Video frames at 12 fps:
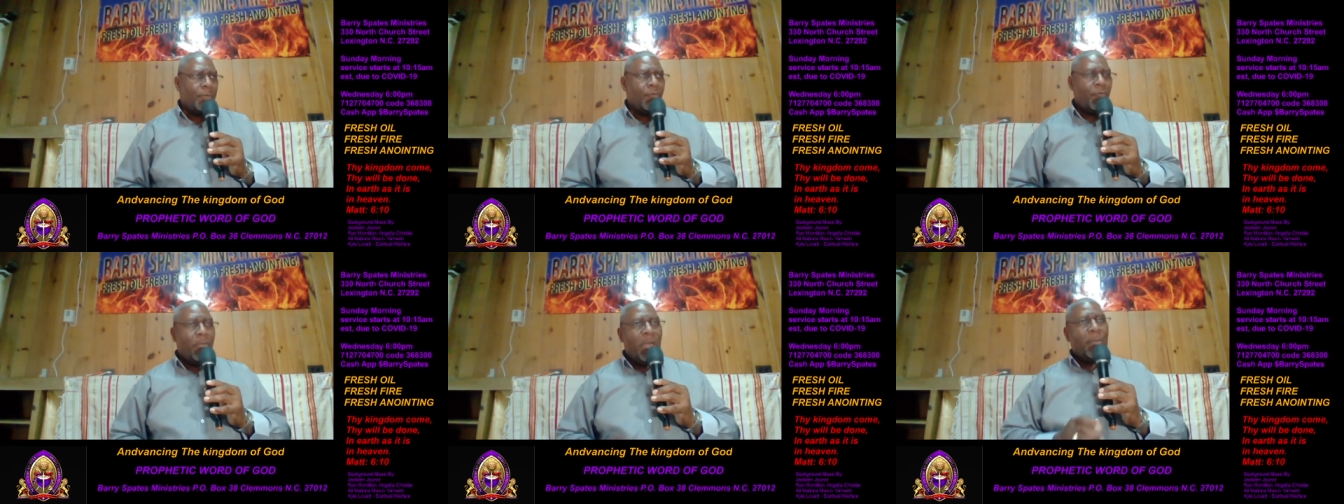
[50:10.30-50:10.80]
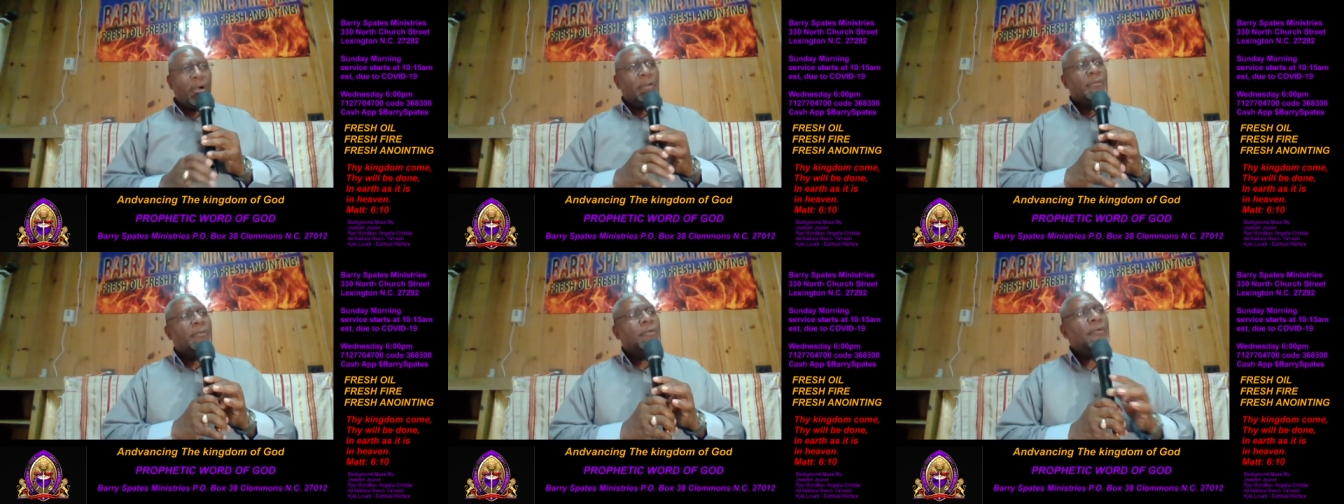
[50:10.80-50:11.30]
Remember,
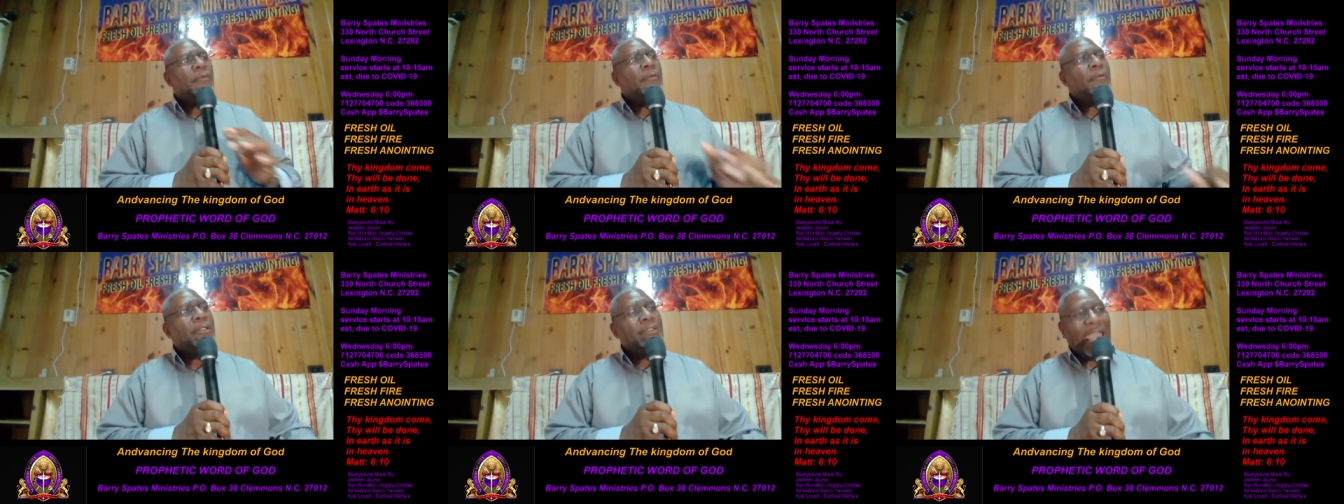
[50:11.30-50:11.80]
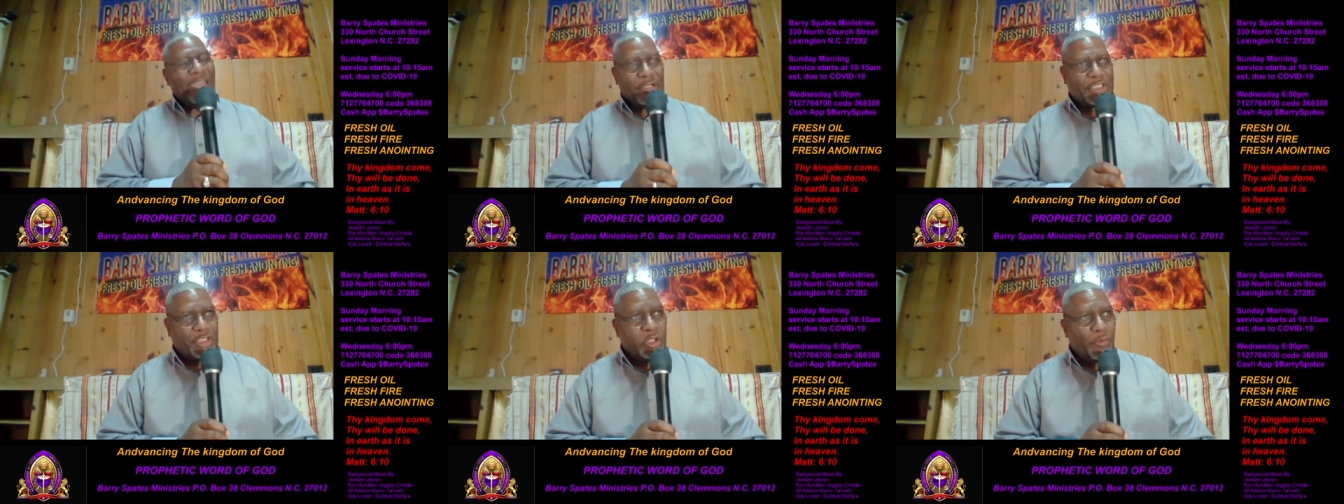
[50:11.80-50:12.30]
amen. David
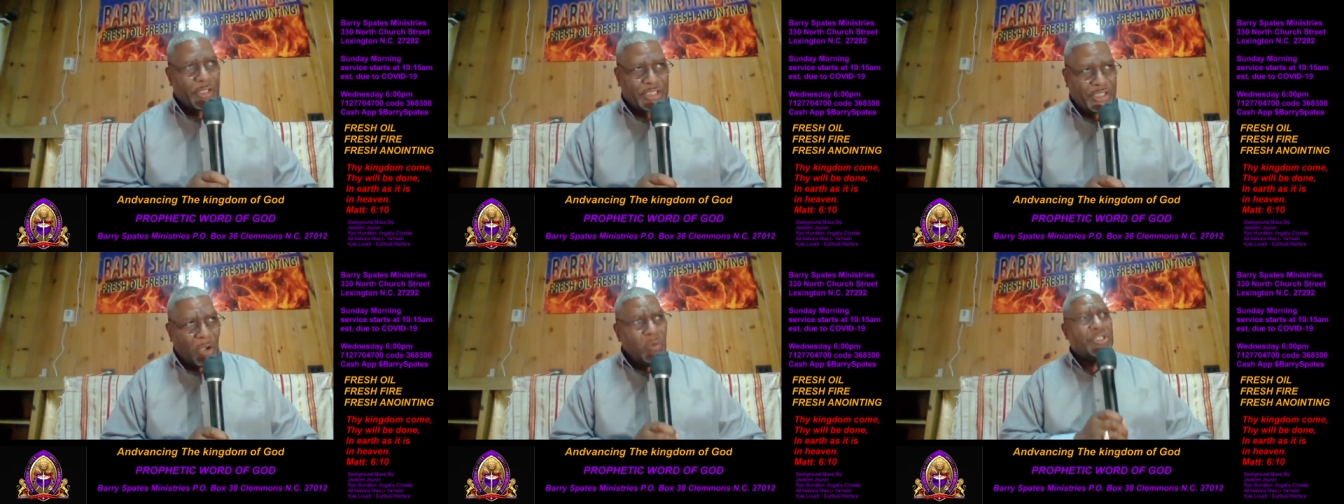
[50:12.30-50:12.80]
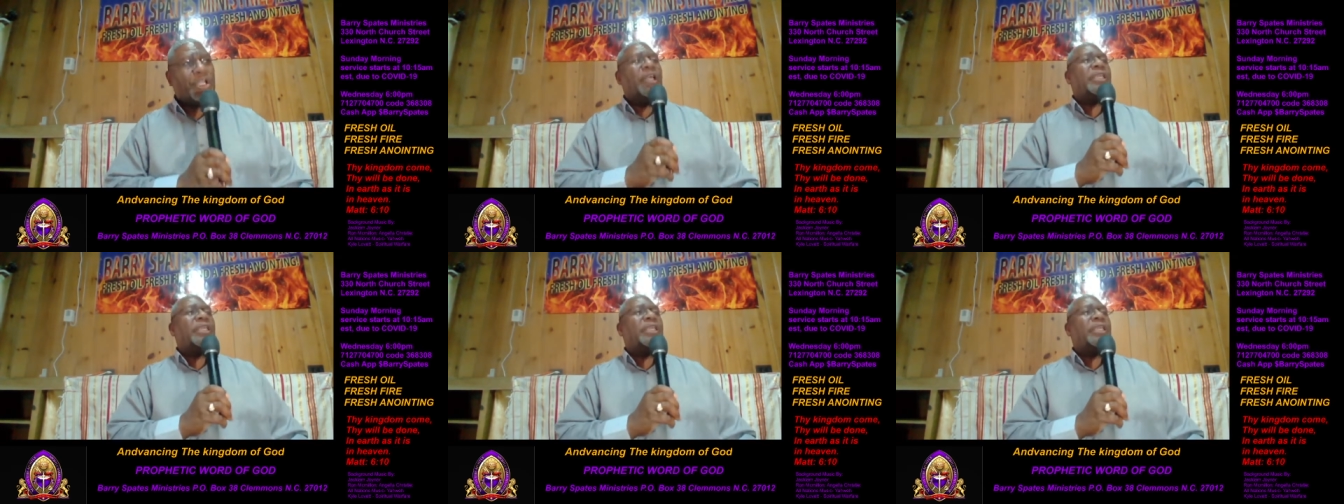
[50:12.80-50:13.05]
slew the soldier that